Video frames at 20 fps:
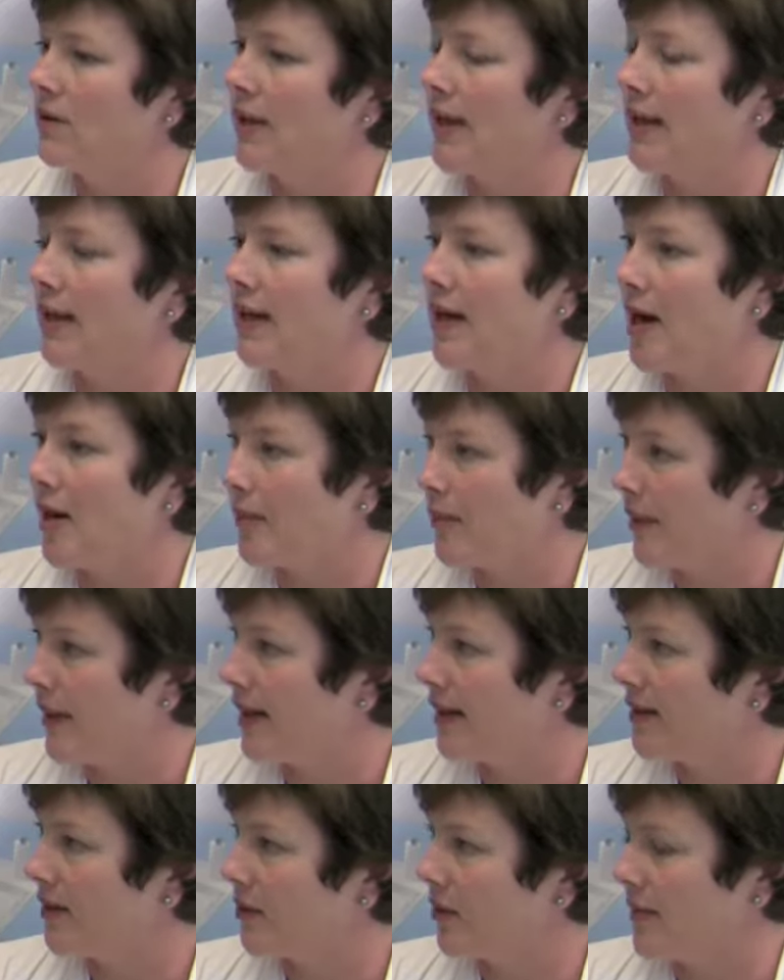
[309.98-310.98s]
owning and
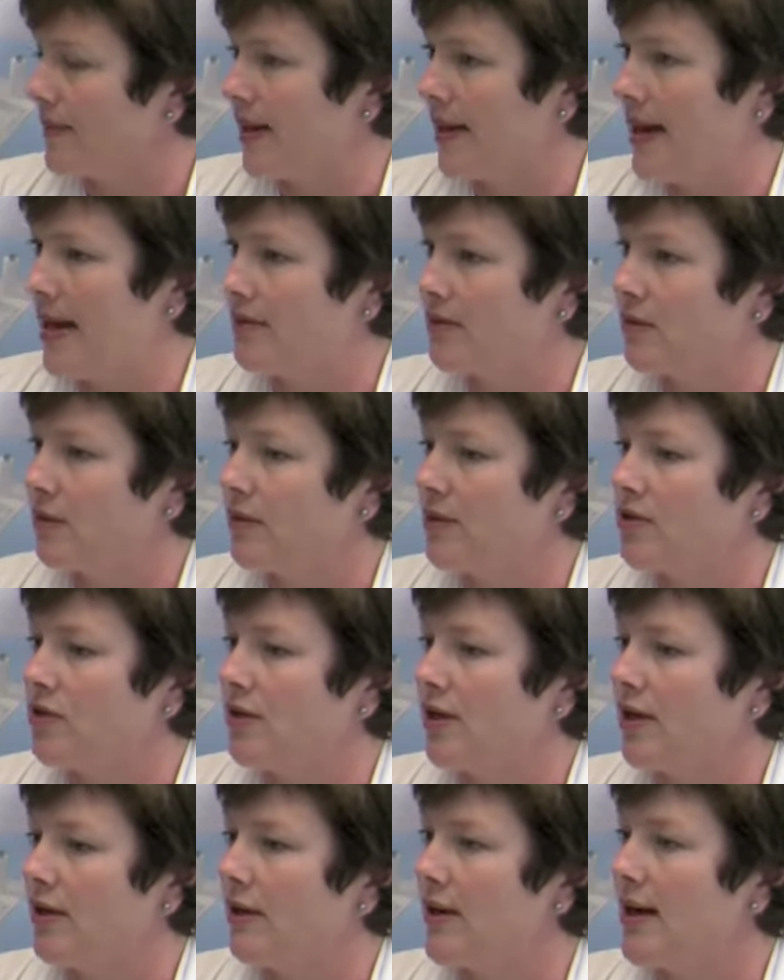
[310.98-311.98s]
operating the Gourmet Housewares
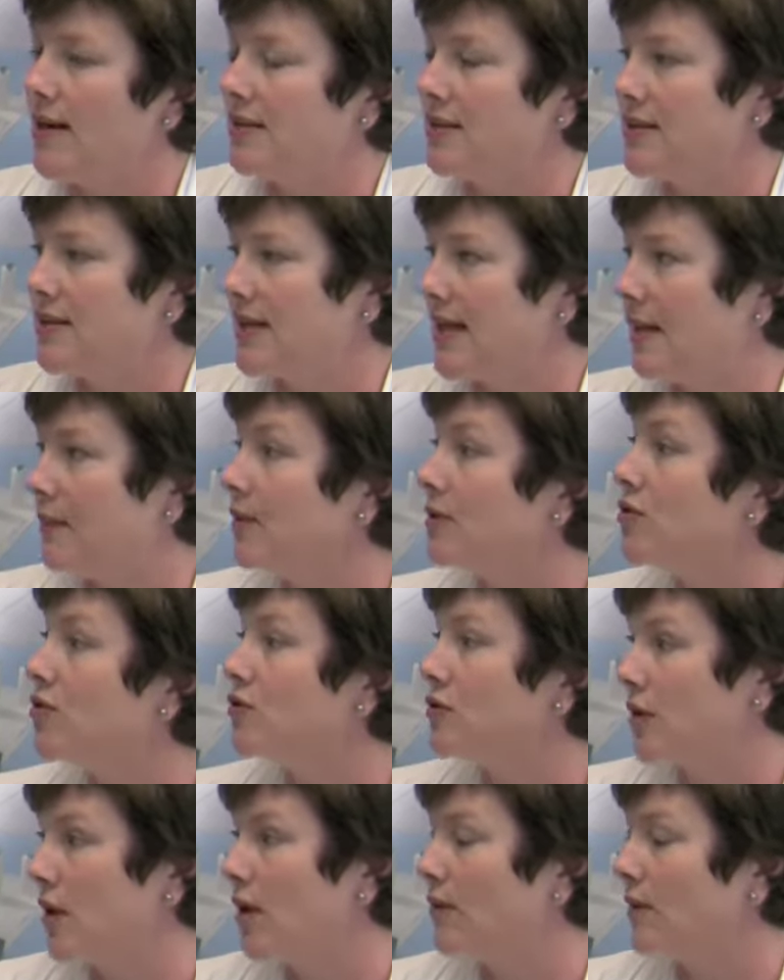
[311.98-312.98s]
show has established
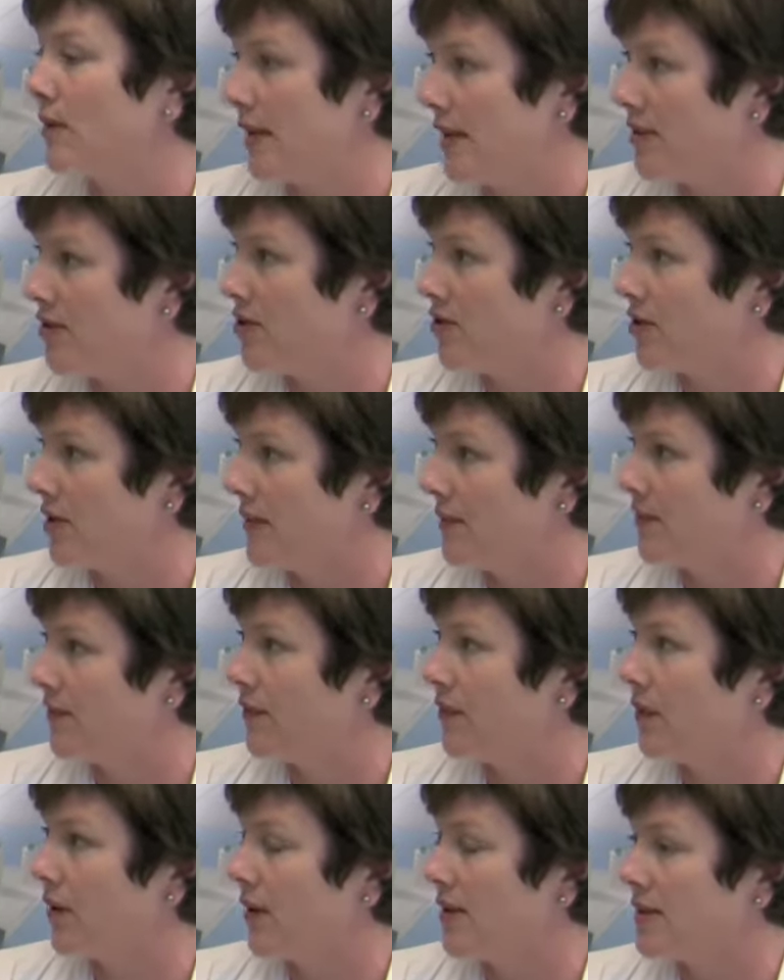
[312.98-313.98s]
strong relationships
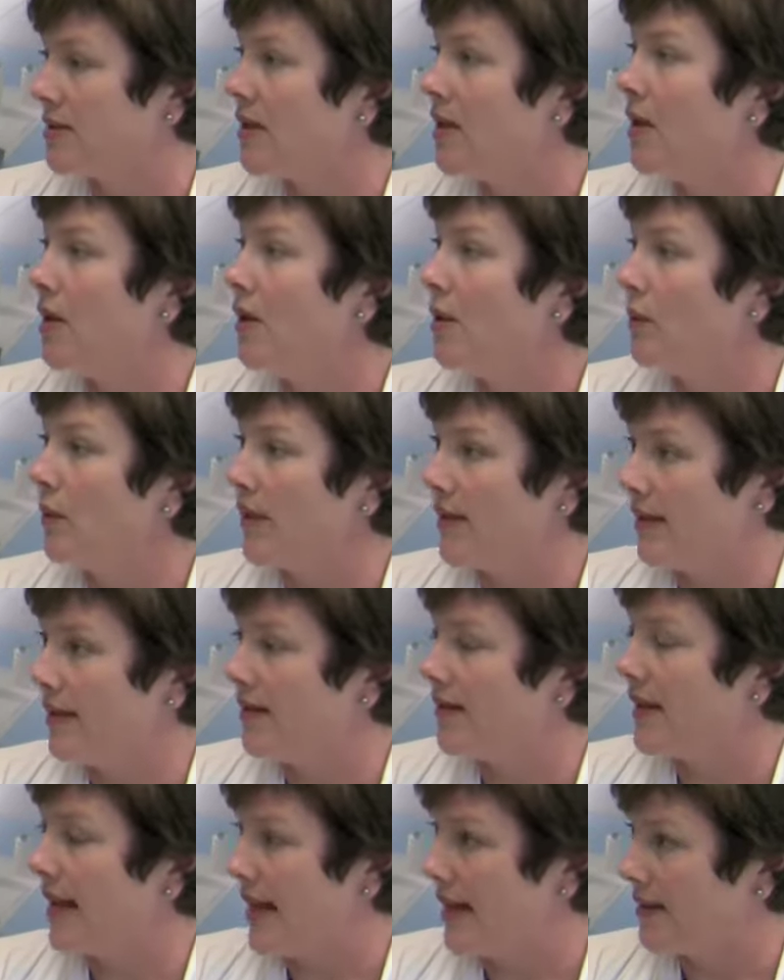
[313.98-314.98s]
for us
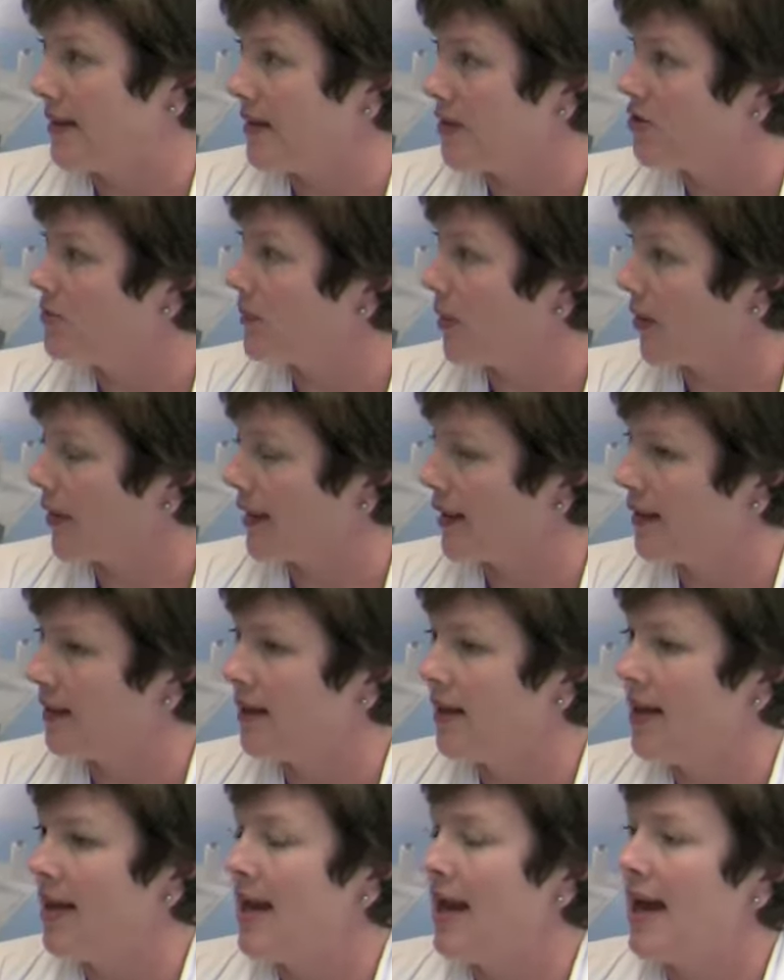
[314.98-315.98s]
within that niche market,
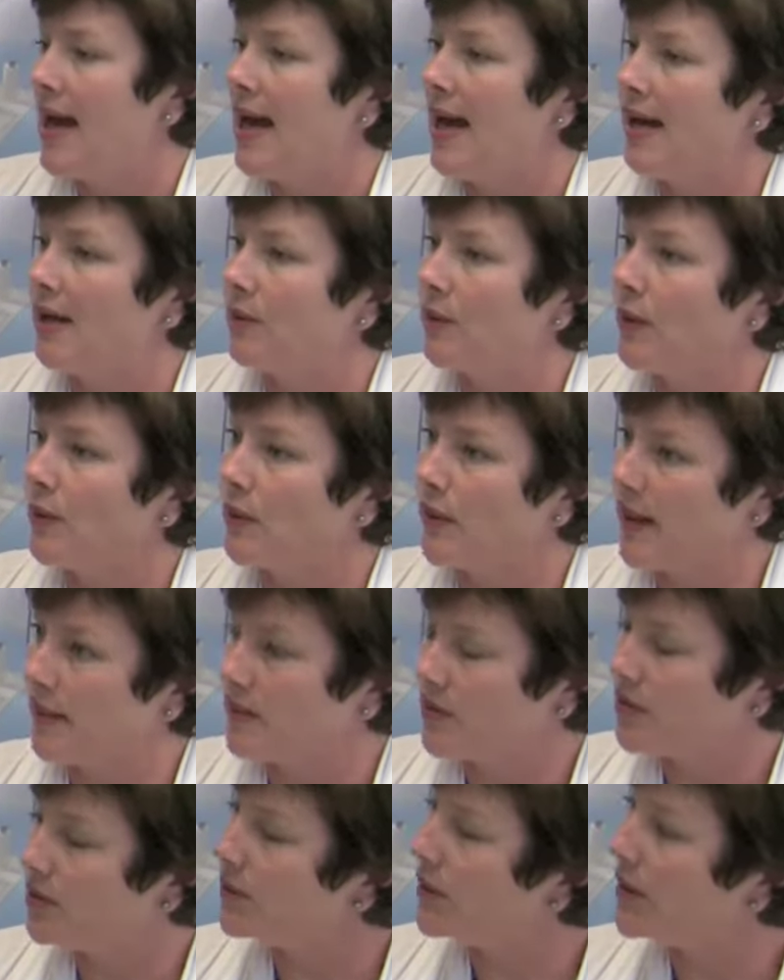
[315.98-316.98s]
and we were
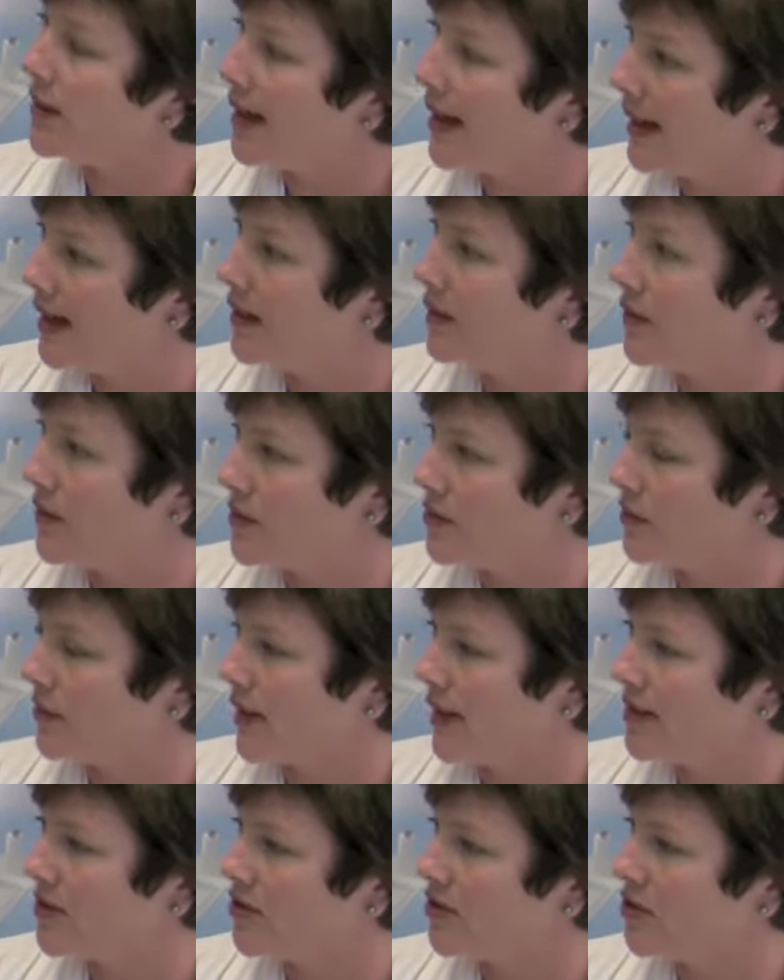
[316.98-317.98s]
able to rely on those
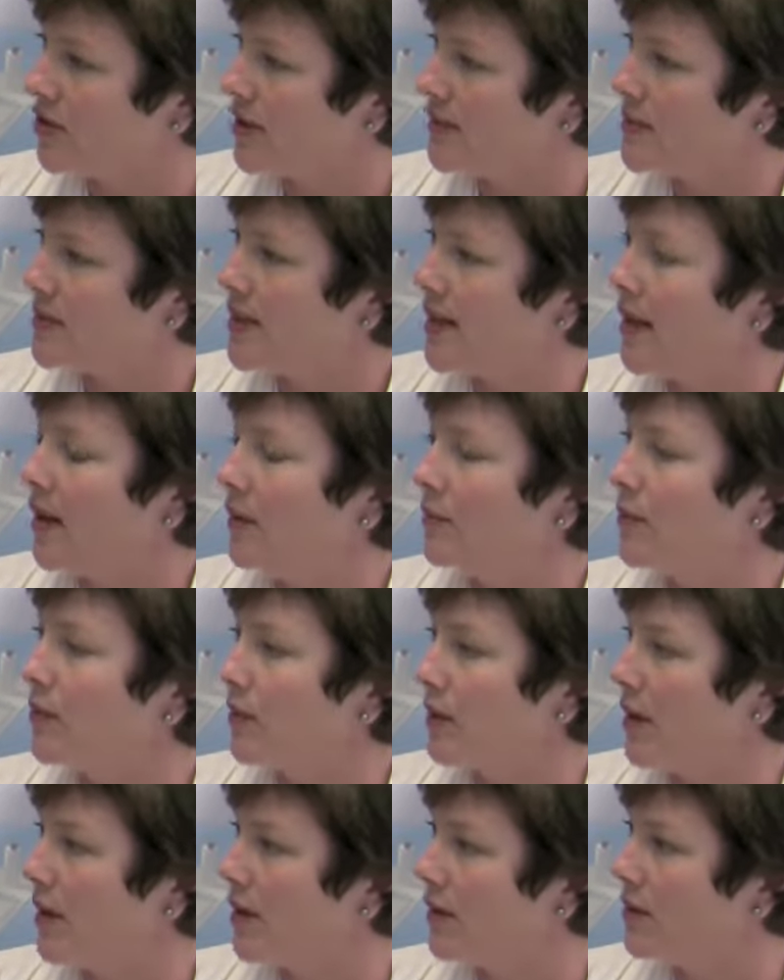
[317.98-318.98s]
relationships to help
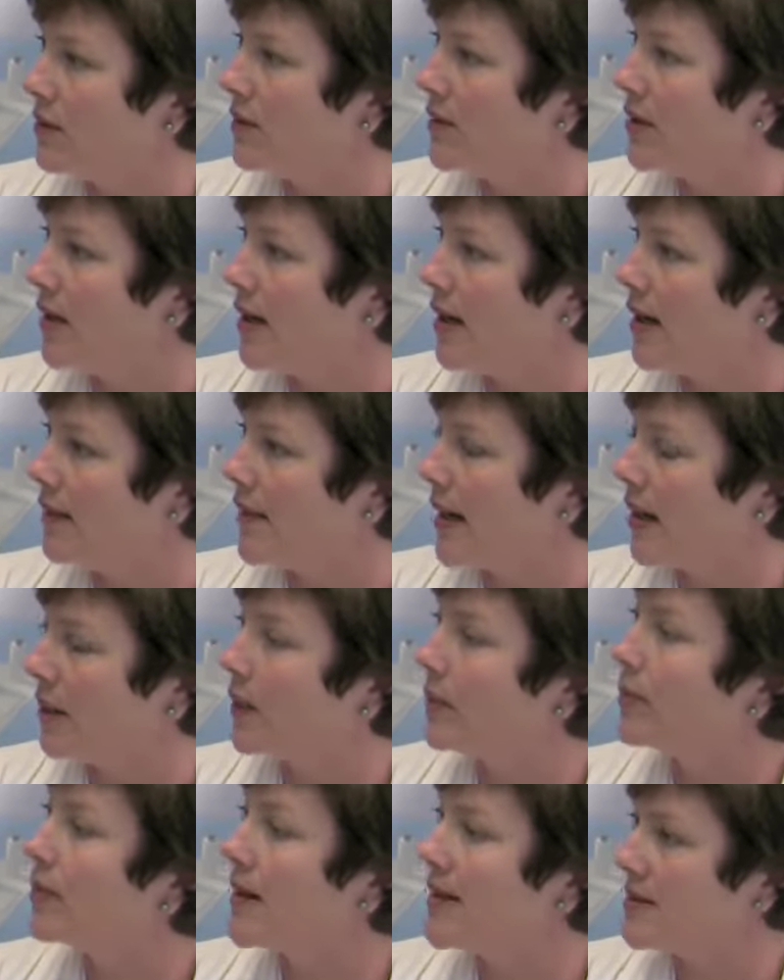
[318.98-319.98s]
grow
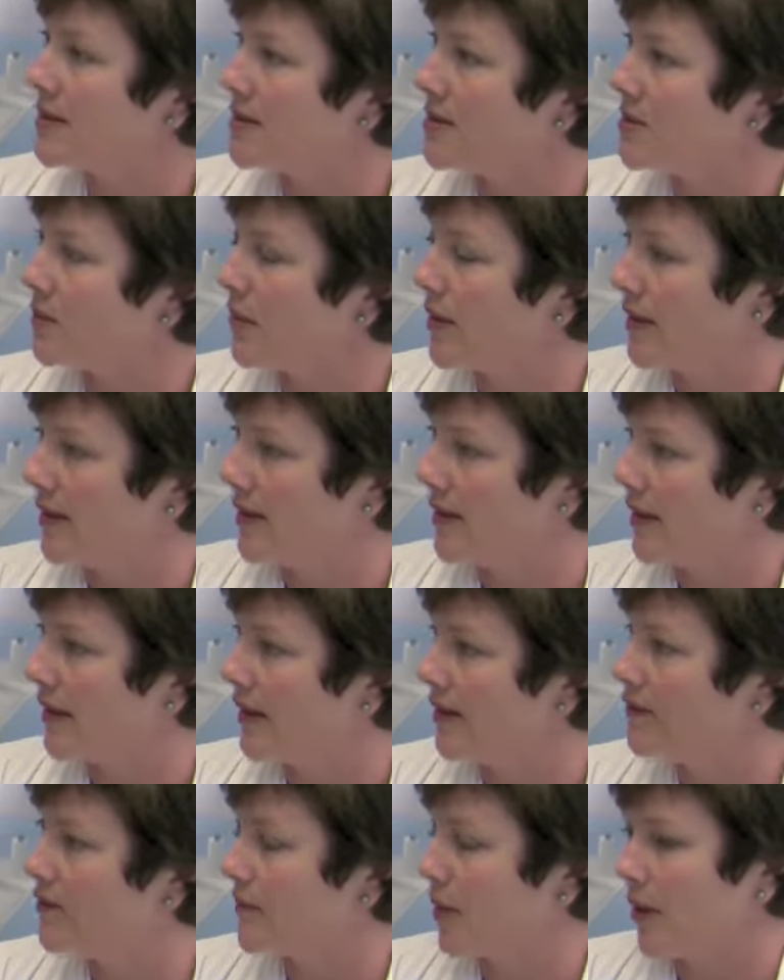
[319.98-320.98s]
our presence within the
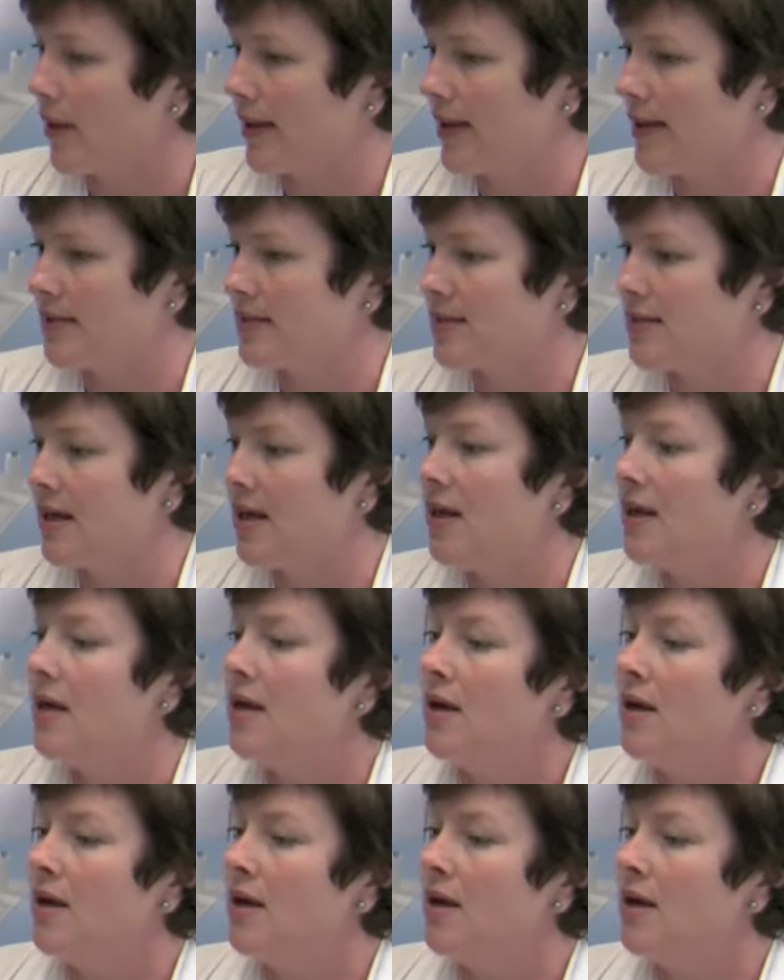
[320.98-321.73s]
gift markets.